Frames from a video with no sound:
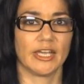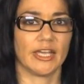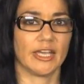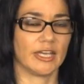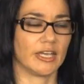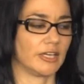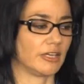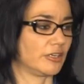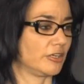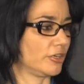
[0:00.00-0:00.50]

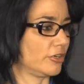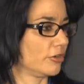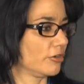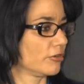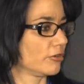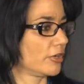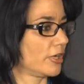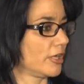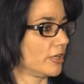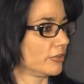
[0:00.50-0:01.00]
and
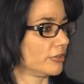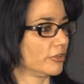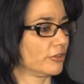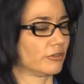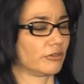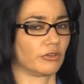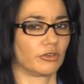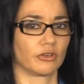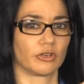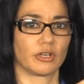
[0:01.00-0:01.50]
you're
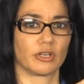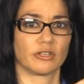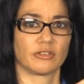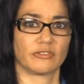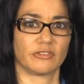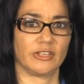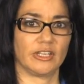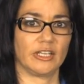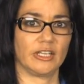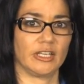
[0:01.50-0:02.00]
going to
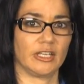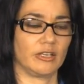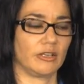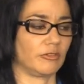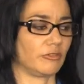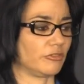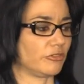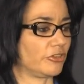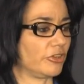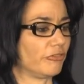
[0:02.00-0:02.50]

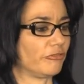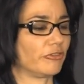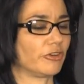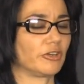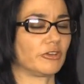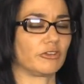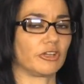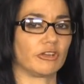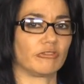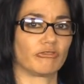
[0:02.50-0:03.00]
see
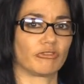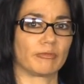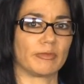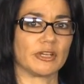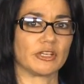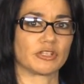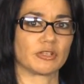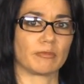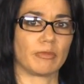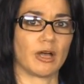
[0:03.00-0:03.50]
different
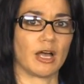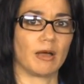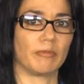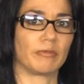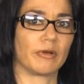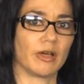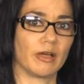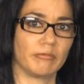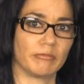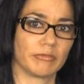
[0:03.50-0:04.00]
information
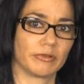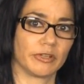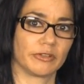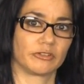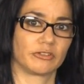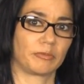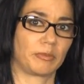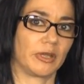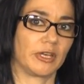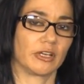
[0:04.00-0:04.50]
pop up
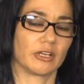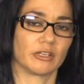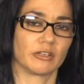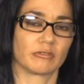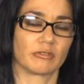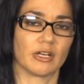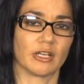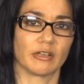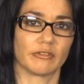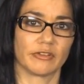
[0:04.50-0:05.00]
depending on
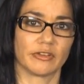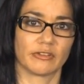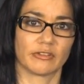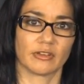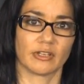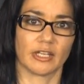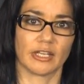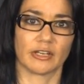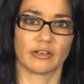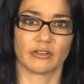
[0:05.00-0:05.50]
the
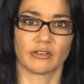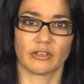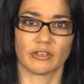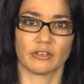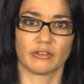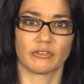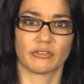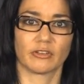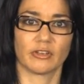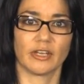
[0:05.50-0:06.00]
relevance and layer that
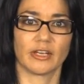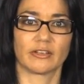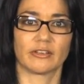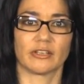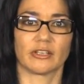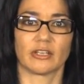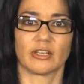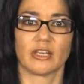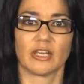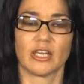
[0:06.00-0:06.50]
you've
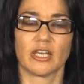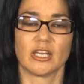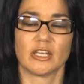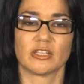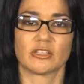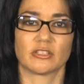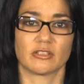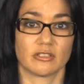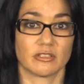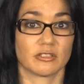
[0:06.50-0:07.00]
selected.
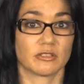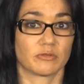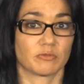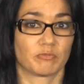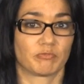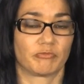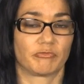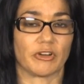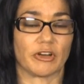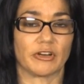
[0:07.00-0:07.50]
So this is
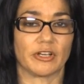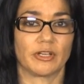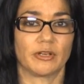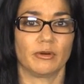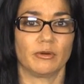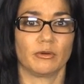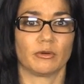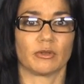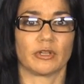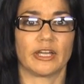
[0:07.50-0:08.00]
very
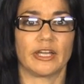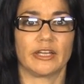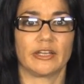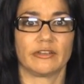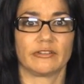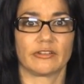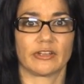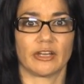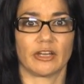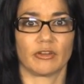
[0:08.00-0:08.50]
cool,
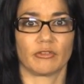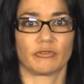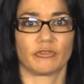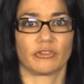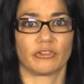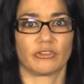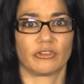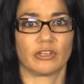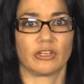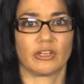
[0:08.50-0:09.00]
and
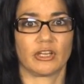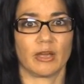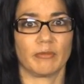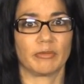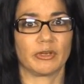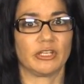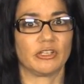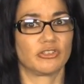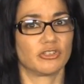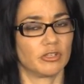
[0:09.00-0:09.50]
the
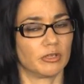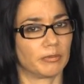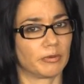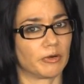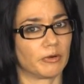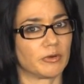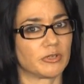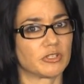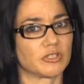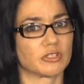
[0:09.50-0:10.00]
company
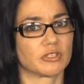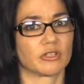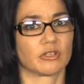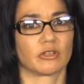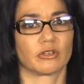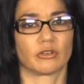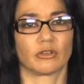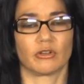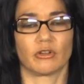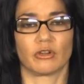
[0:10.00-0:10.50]
Juniper, which is
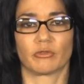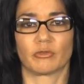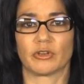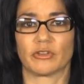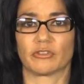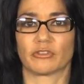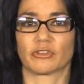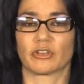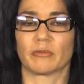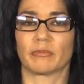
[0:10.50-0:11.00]
a
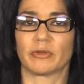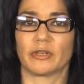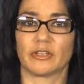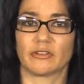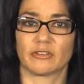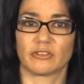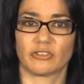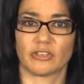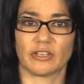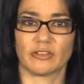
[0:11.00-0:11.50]
research company,
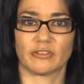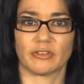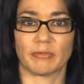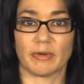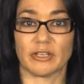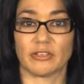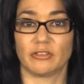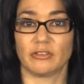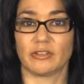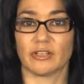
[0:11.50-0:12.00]
suggests that
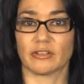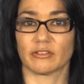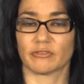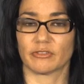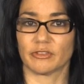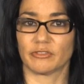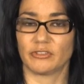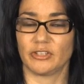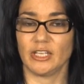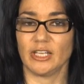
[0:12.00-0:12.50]
by
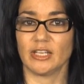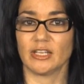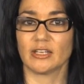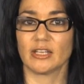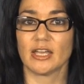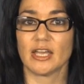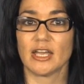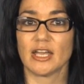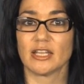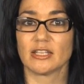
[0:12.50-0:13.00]

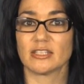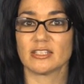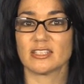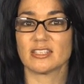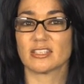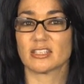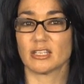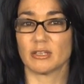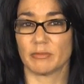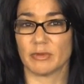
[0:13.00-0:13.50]
2015, this
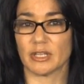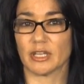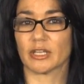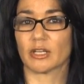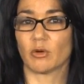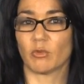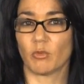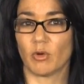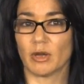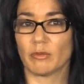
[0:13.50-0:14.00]
is going to be
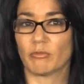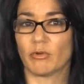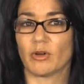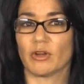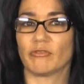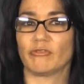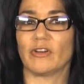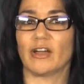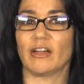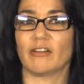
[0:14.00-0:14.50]
like a
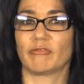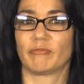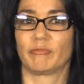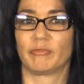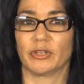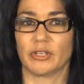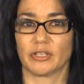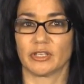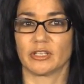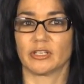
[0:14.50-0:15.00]

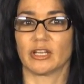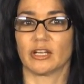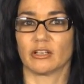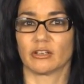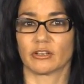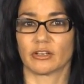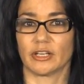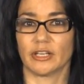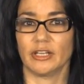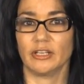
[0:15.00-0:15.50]
$1.5
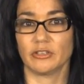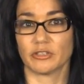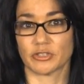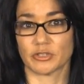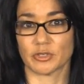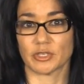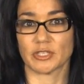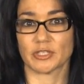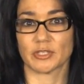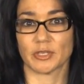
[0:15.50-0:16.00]
billion
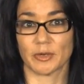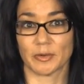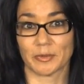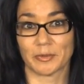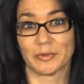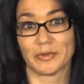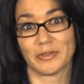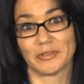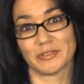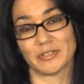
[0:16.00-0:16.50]
industry,
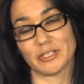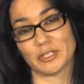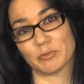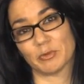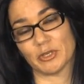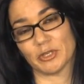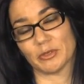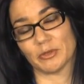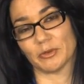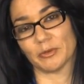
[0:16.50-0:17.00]
so that's
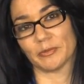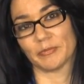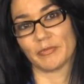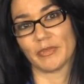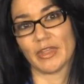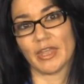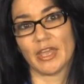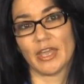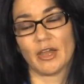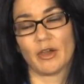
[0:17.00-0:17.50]
pretty cool.
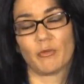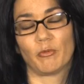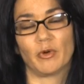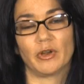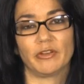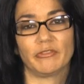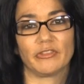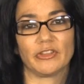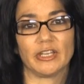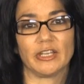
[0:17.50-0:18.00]

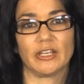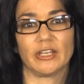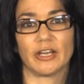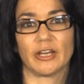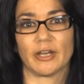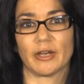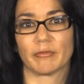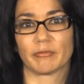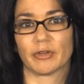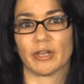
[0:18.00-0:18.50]
One of
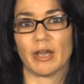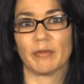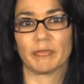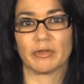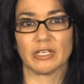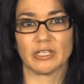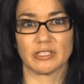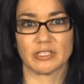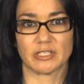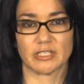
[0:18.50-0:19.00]
the
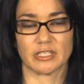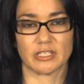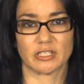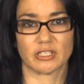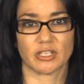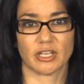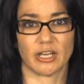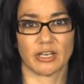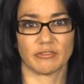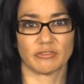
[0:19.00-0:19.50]
companies
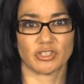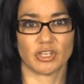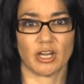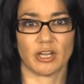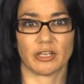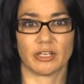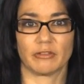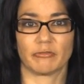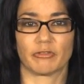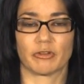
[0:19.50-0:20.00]
that's kind of
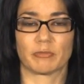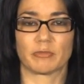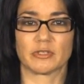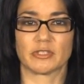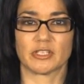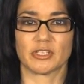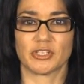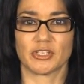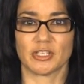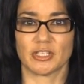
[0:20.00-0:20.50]
jockeying for
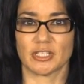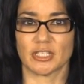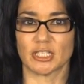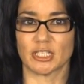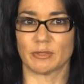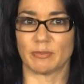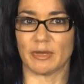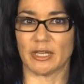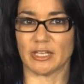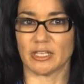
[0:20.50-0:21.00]
position in
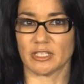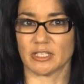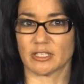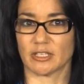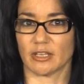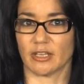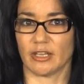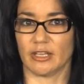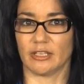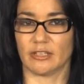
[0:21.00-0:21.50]
this
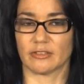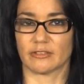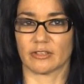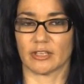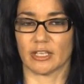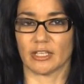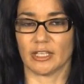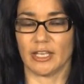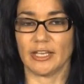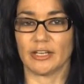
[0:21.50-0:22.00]
space is
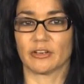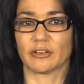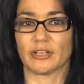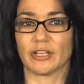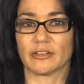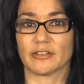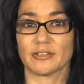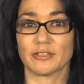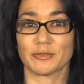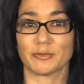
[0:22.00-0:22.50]
Layer.
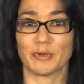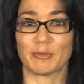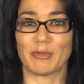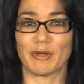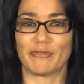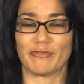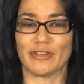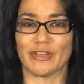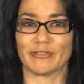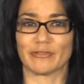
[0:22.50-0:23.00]
Now, this is one of
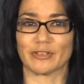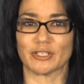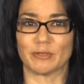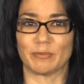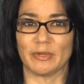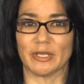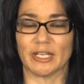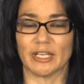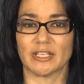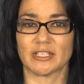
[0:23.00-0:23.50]
my
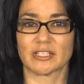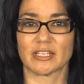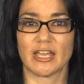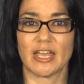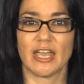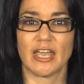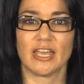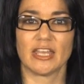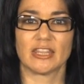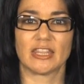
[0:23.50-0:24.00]
favorites because
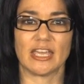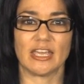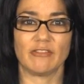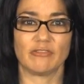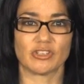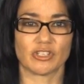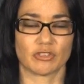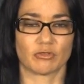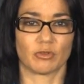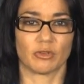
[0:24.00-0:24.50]

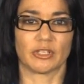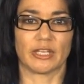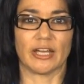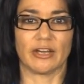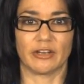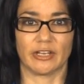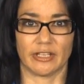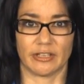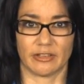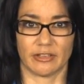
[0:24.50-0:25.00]
they've just rolled
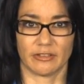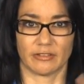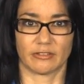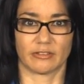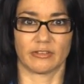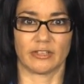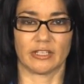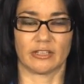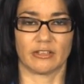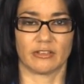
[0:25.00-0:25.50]
out at
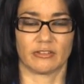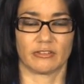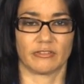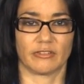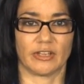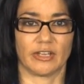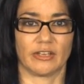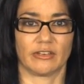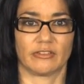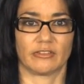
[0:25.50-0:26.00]
this
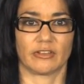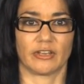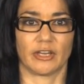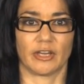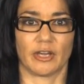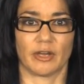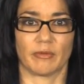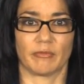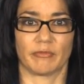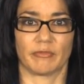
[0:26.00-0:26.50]
event
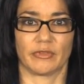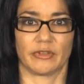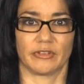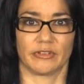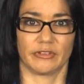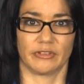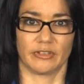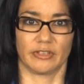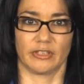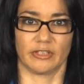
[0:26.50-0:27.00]

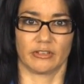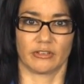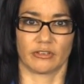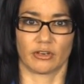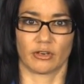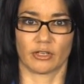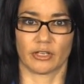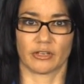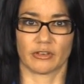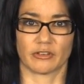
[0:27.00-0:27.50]

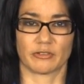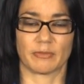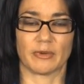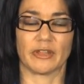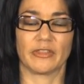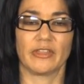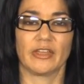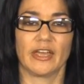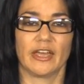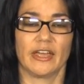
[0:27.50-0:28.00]
earlier this
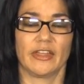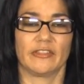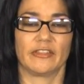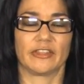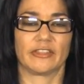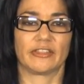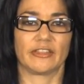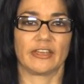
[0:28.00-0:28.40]
month that